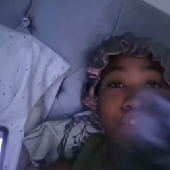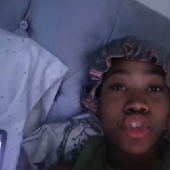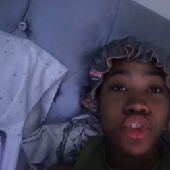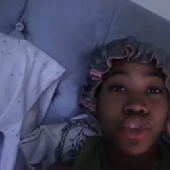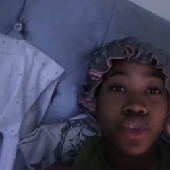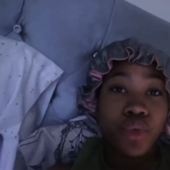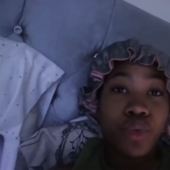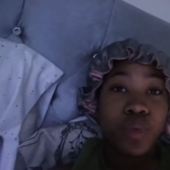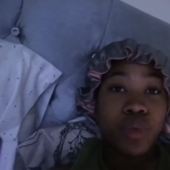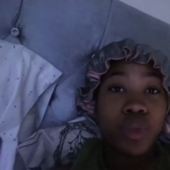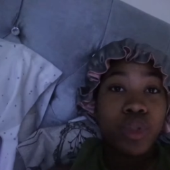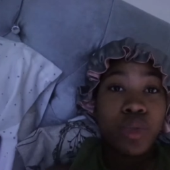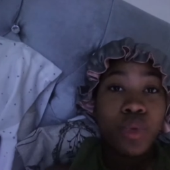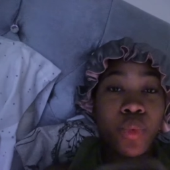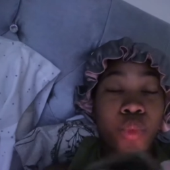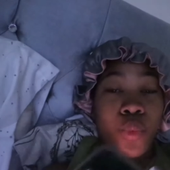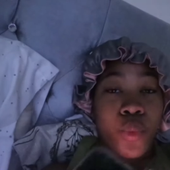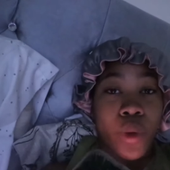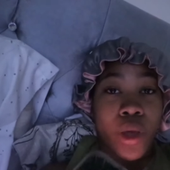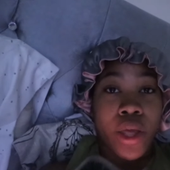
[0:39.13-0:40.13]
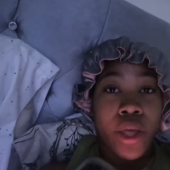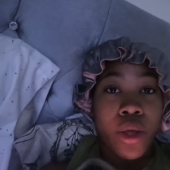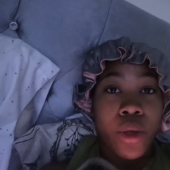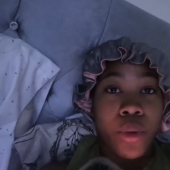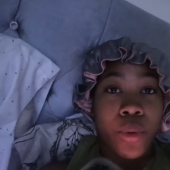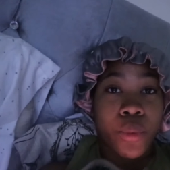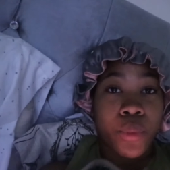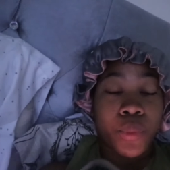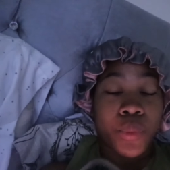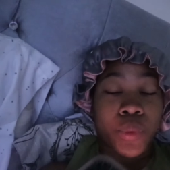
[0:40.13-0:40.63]
june
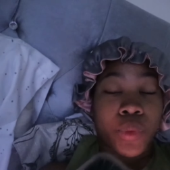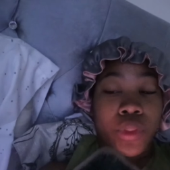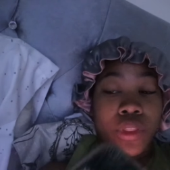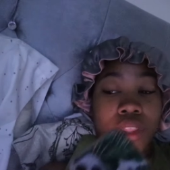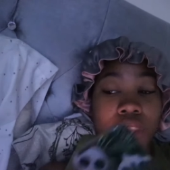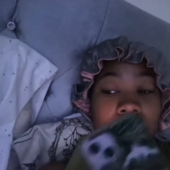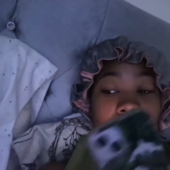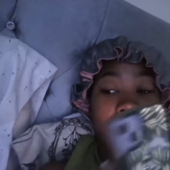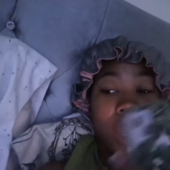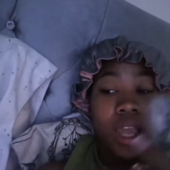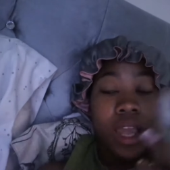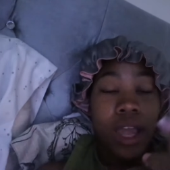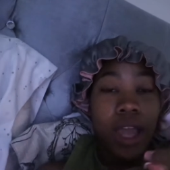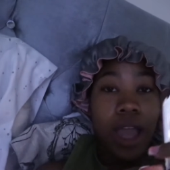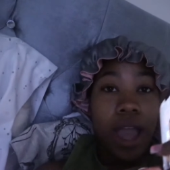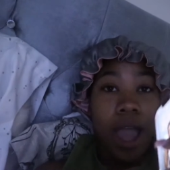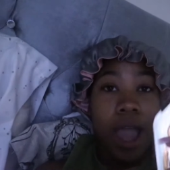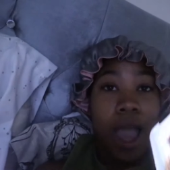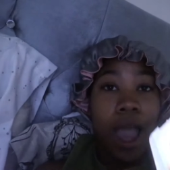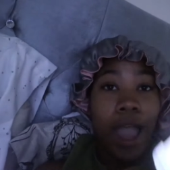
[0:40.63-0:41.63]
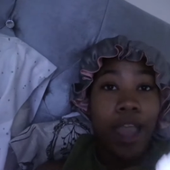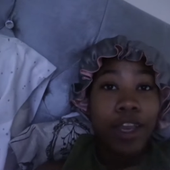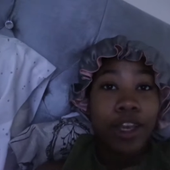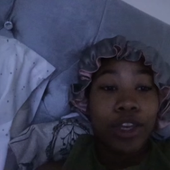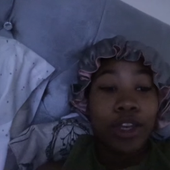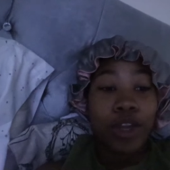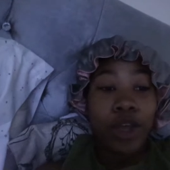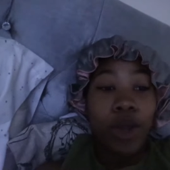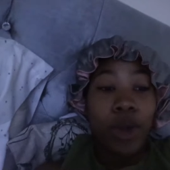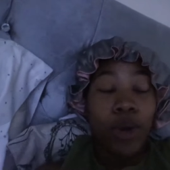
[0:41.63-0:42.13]
12 i
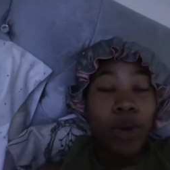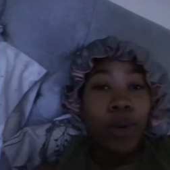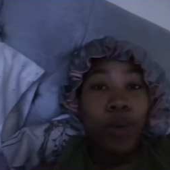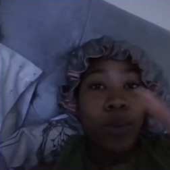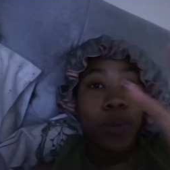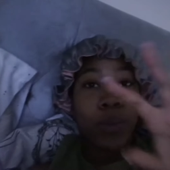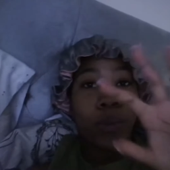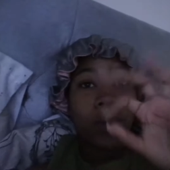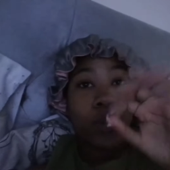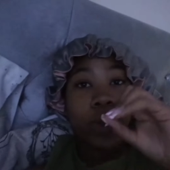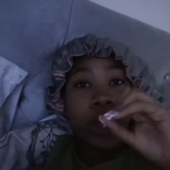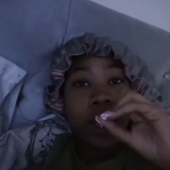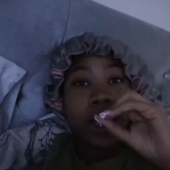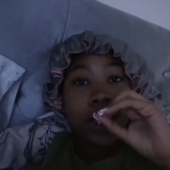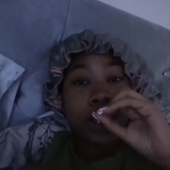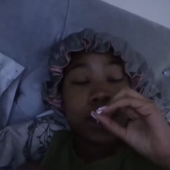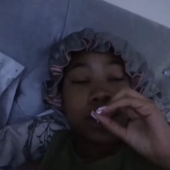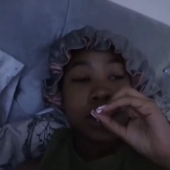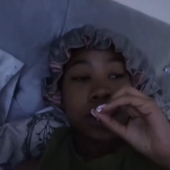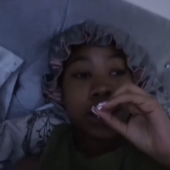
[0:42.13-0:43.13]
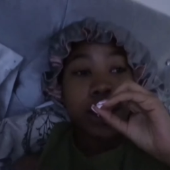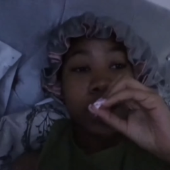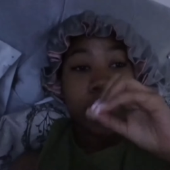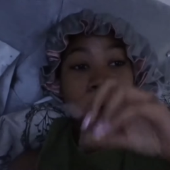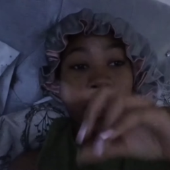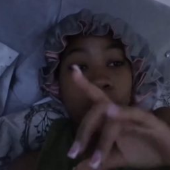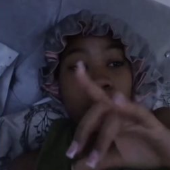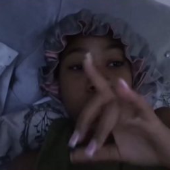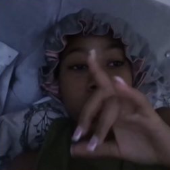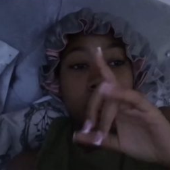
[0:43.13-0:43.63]
know it's
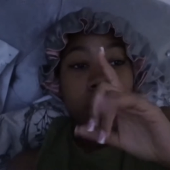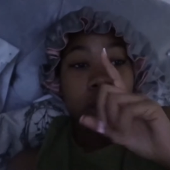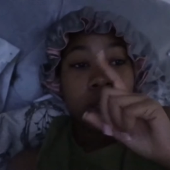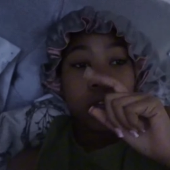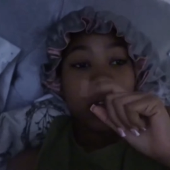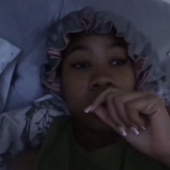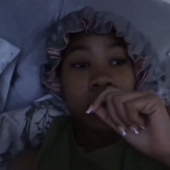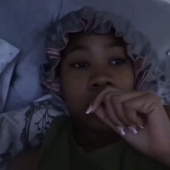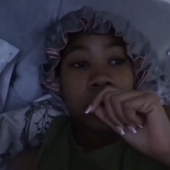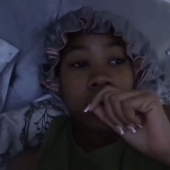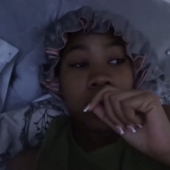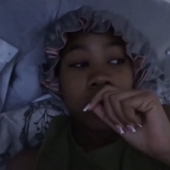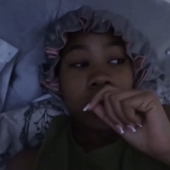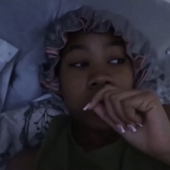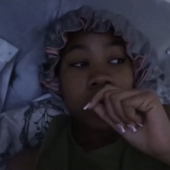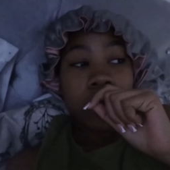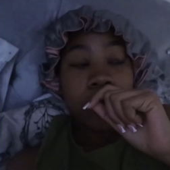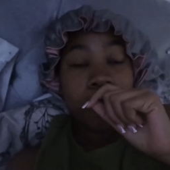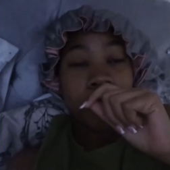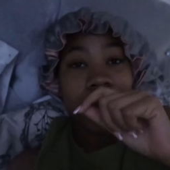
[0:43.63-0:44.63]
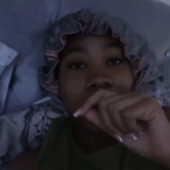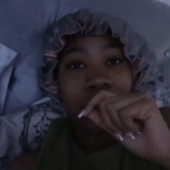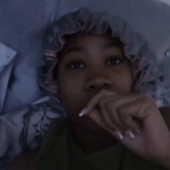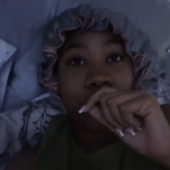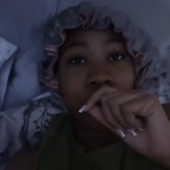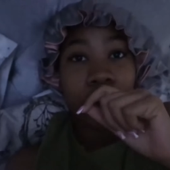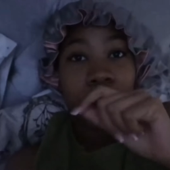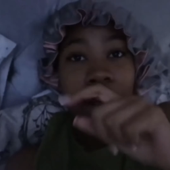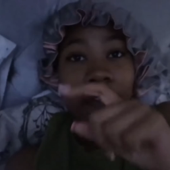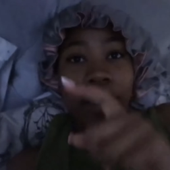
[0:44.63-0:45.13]
literally been
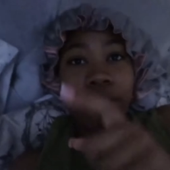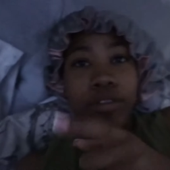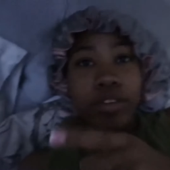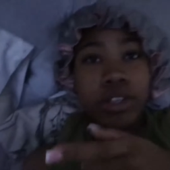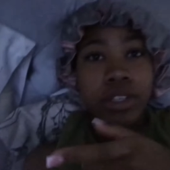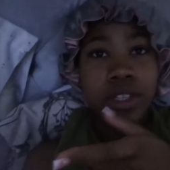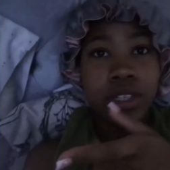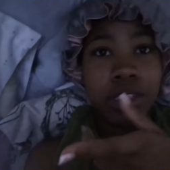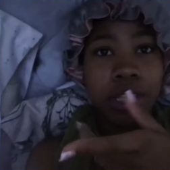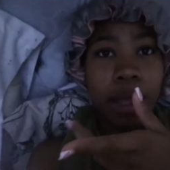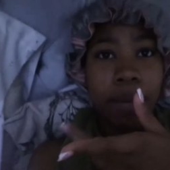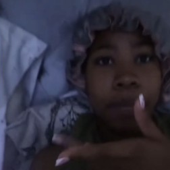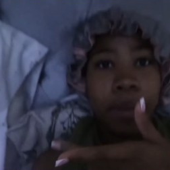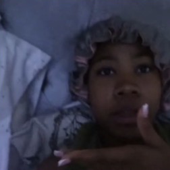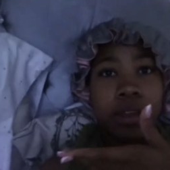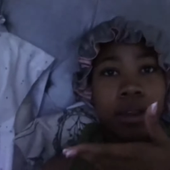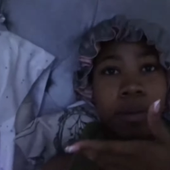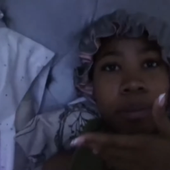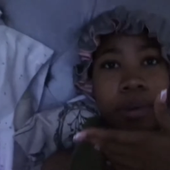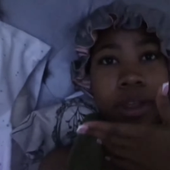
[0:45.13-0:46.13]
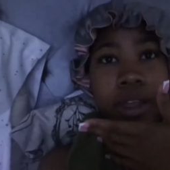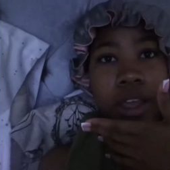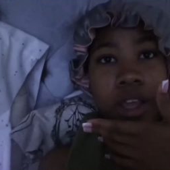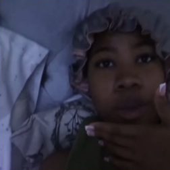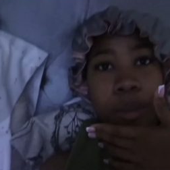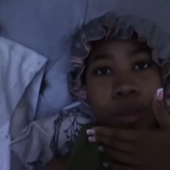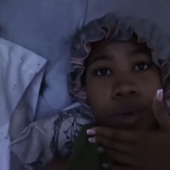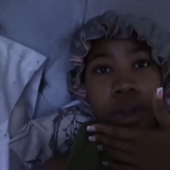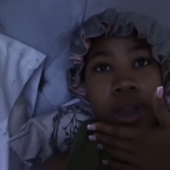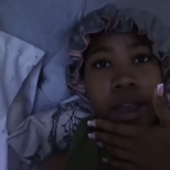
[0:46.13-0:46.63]
forever since i picked up a
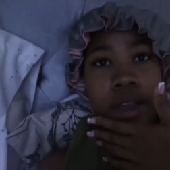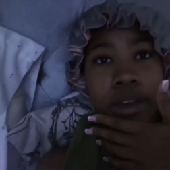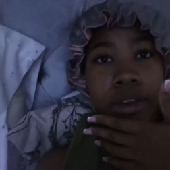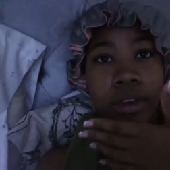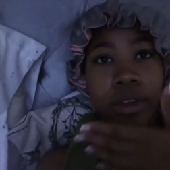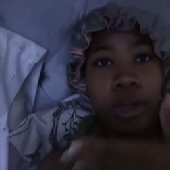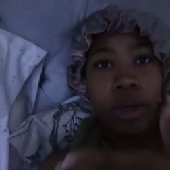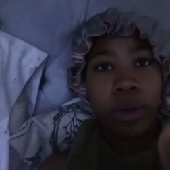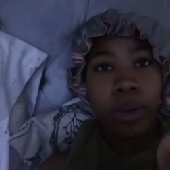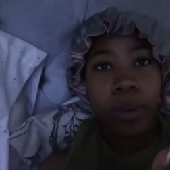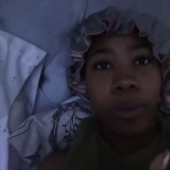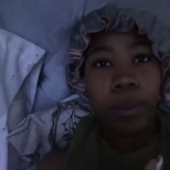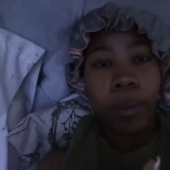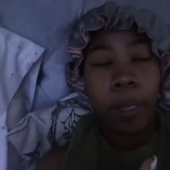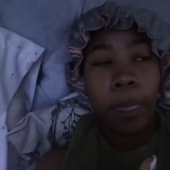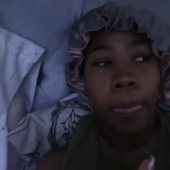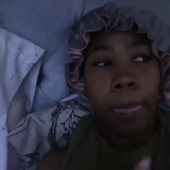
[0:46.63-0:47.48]
camera i know